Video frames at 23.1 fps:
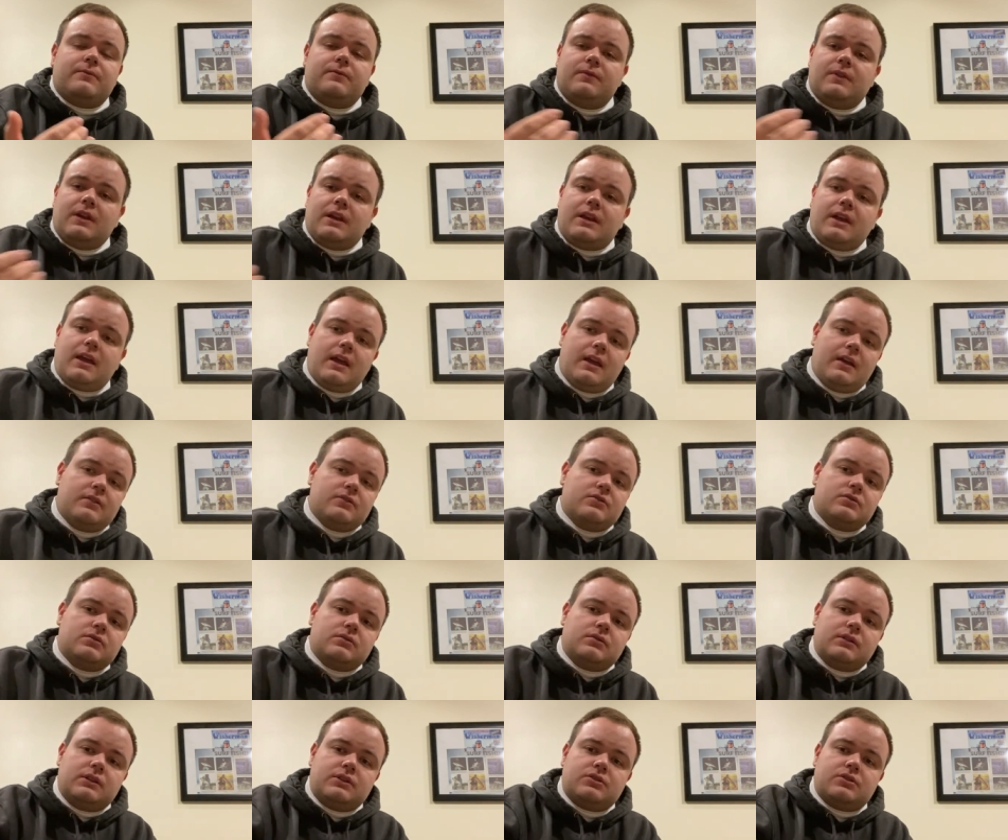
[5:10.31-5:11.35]
they
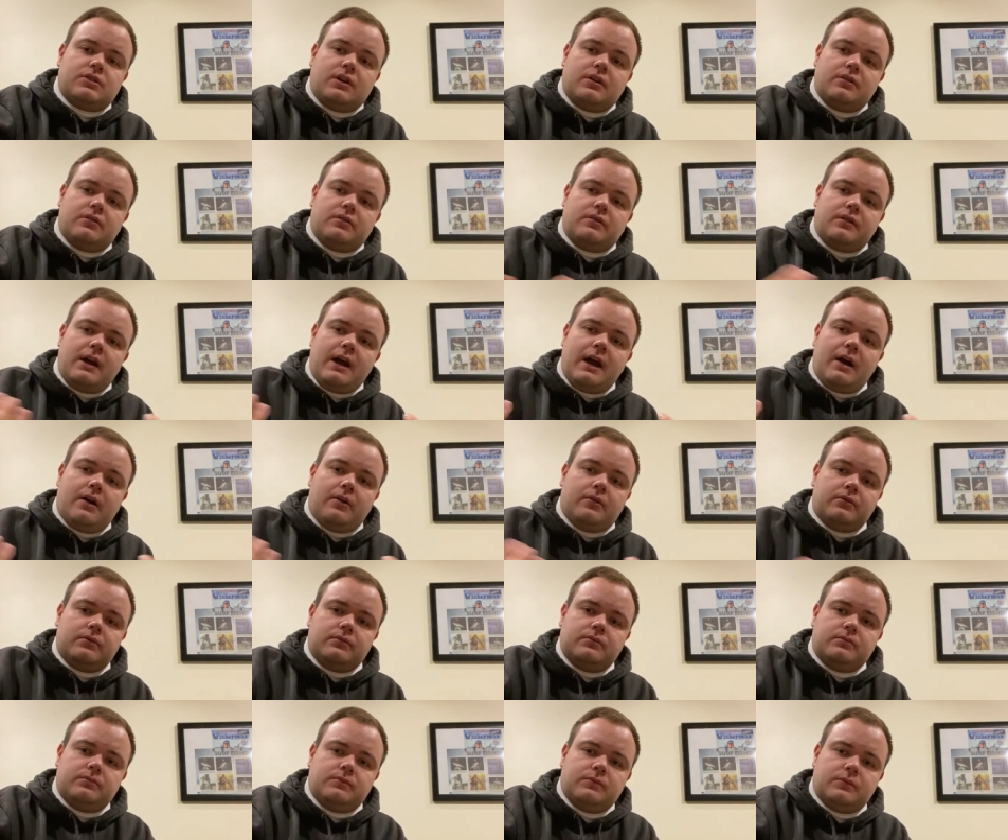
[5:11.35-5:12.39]
cancel each other out.
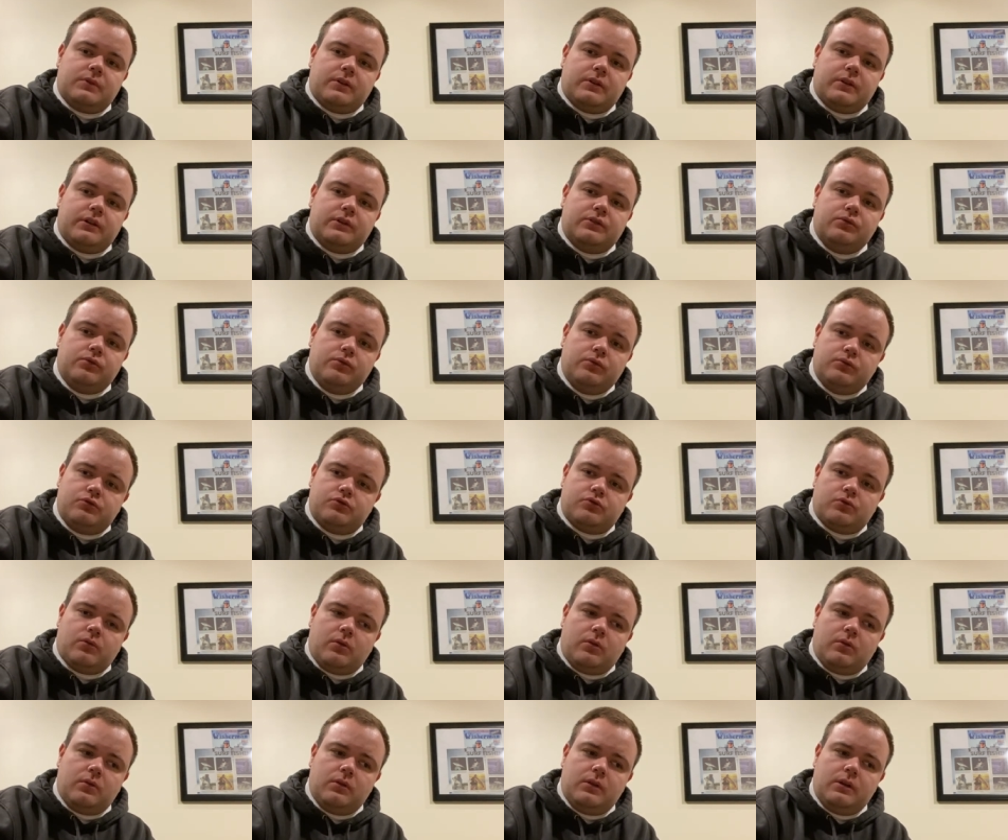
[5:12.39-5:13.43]
They're in
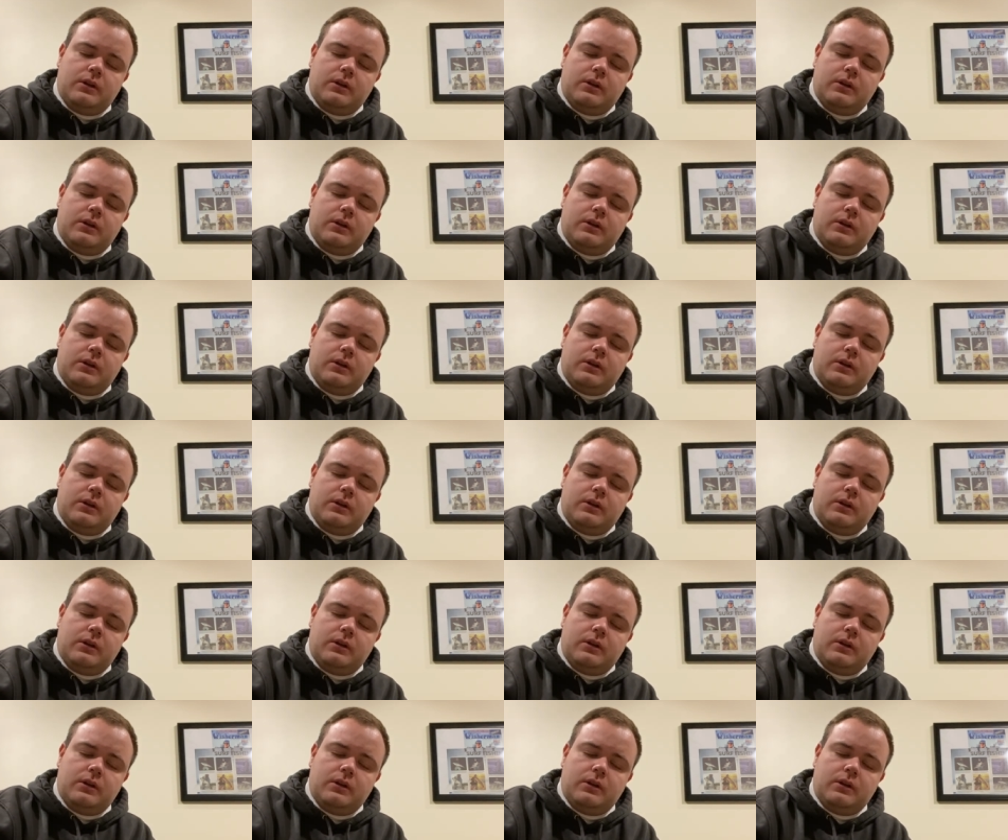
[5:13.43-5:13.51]
neutral.